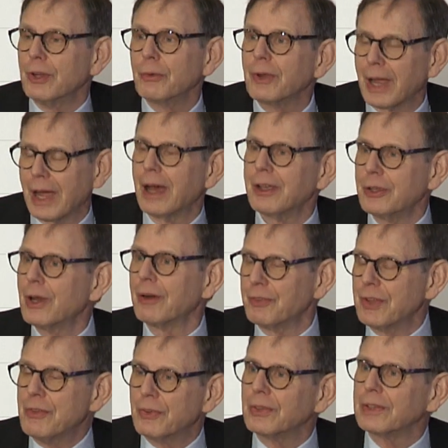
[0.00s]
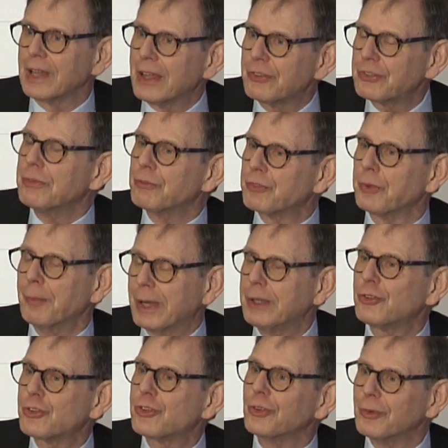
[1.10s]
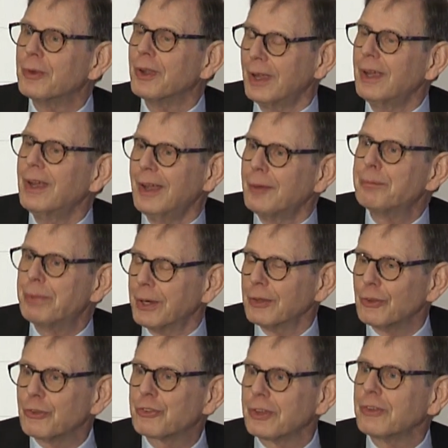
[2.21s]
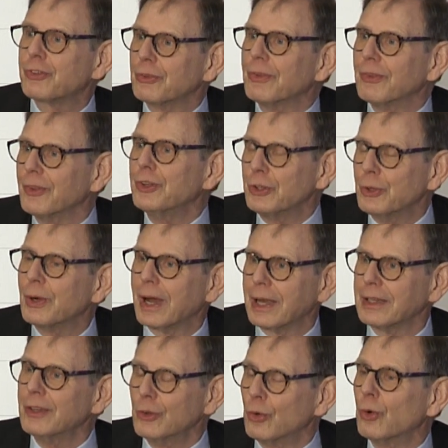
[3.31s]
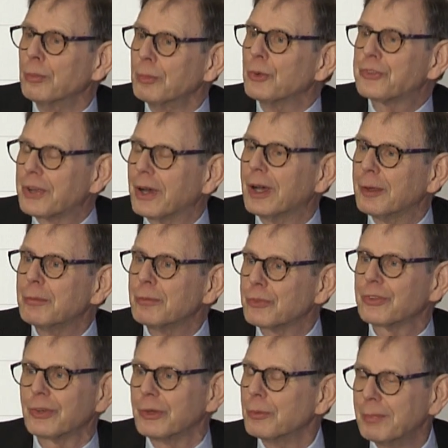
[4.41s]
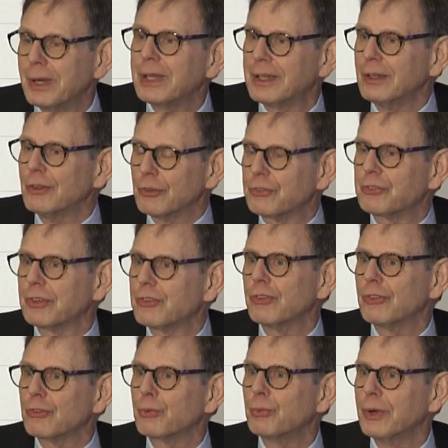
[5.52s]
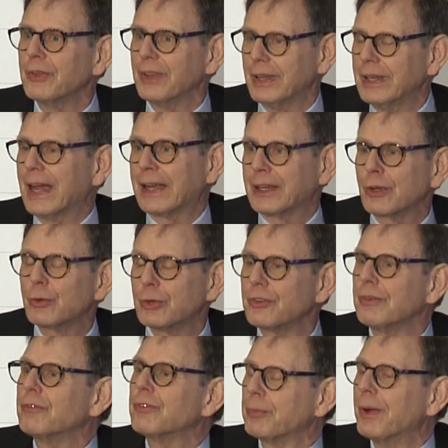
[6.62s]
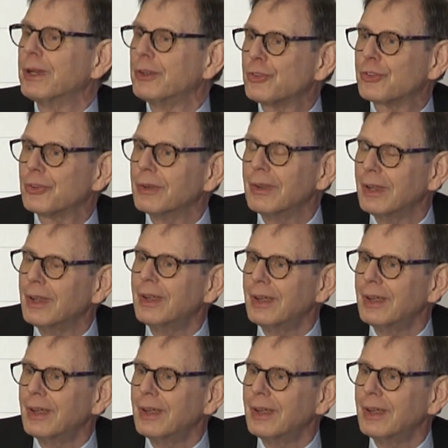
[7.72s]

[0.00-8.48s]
have even less information per decision than you had in normal times, so you're making decisions with inadequate information.